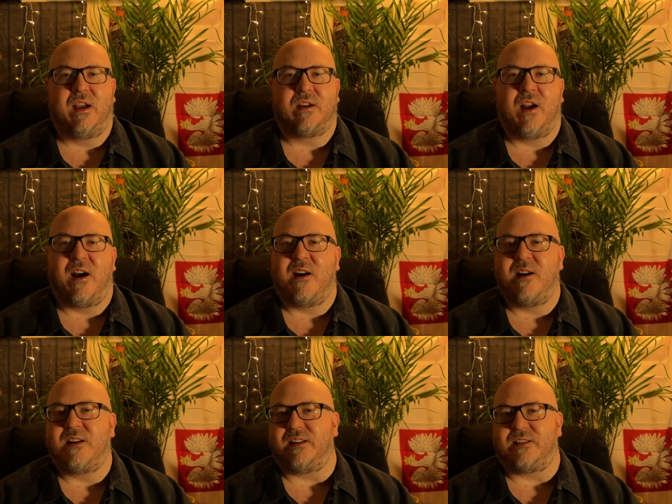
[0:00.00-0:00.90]

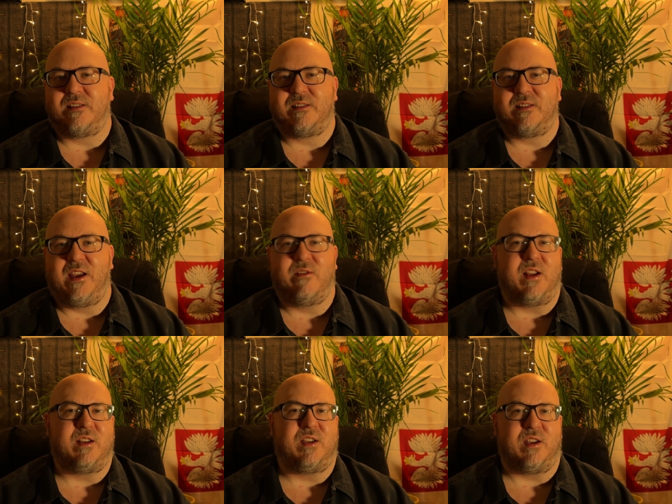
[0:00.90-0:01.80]
gone and given
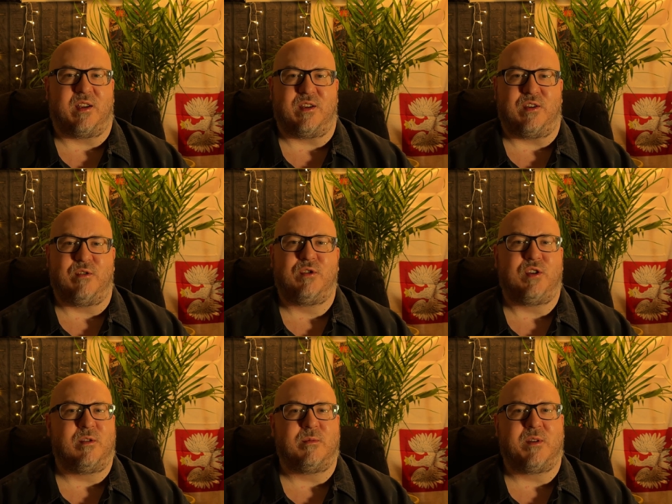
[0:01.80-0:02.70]
into
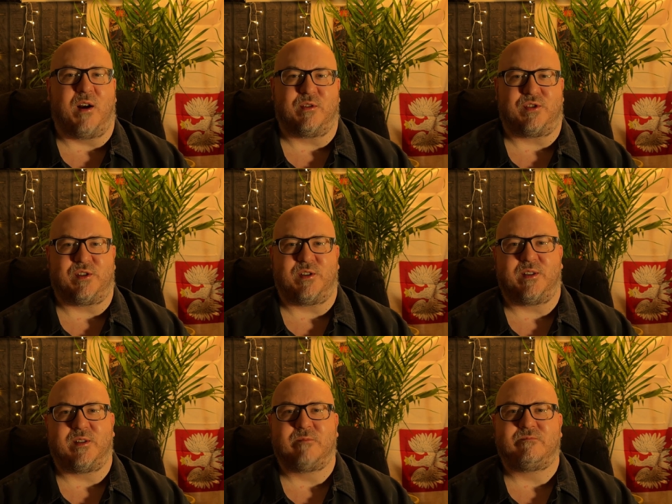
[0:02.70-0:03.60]
YouTube culture.